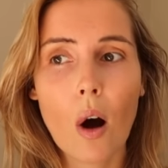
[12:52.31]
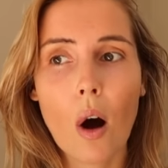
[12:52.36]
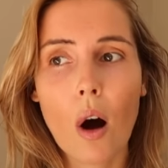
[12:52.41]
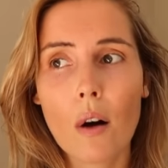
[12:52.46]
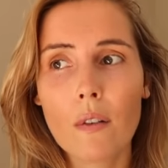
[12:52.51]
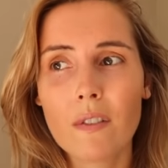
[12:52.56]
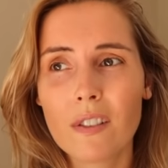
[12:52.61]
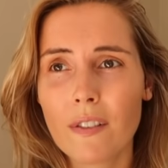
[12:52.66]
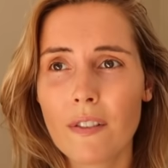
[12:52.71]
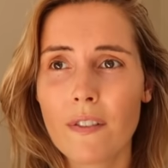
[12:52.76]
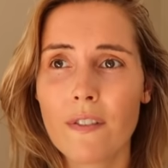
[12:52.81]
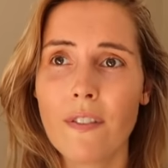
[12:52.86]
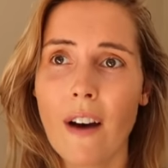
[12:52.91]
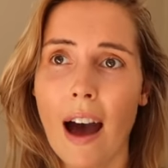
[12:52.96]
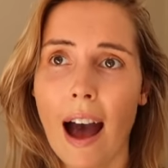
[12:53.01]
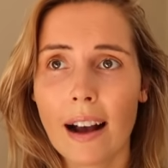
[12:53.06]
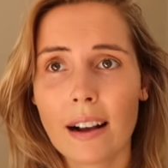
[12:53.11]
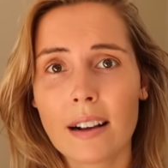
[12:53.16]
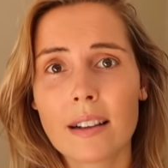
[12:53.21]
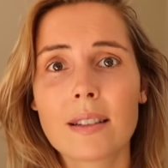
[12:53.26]
of
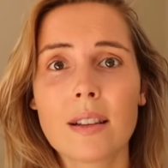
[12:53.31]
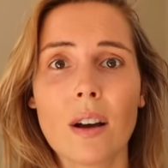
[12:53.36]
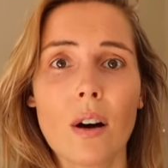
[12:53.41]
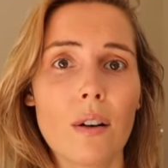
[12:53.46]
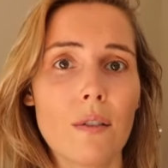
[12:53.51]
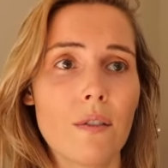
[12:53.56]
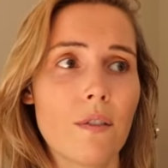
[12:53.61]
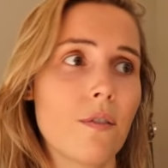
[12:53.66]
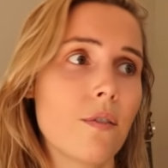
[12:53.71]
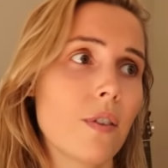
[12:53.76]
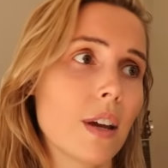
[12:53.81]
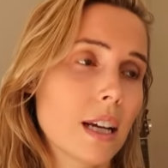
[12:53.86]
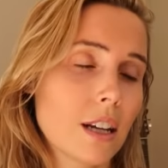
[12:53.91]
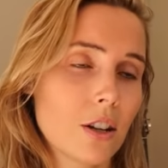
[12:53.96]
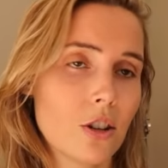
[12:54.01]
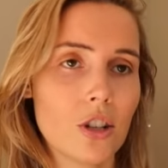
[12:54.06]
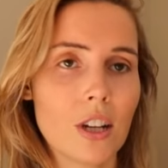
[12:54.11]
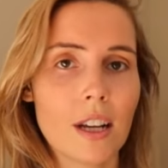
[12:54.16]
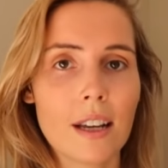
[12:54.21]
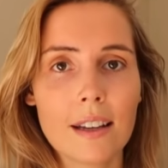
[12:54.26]
facts of
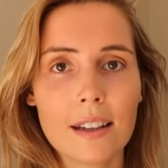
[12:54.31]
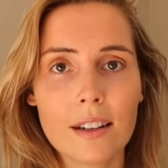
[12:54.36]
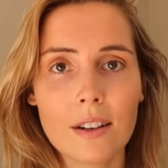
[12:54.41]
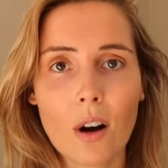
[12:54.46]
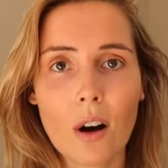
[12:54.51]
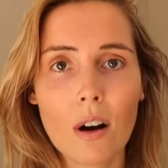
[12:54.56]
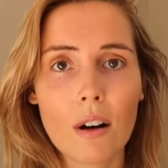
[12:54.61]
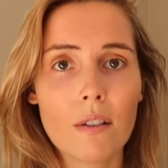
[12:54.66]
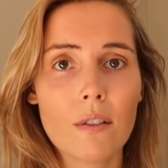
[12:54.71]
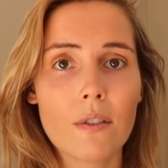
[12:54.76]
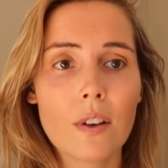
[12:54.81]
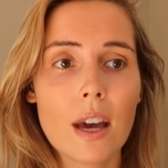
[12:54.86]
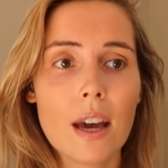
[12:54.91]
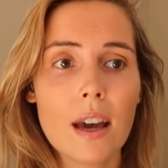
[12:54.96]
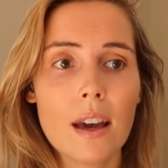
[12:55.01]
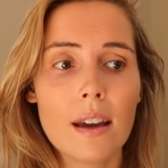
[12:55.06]
fiction of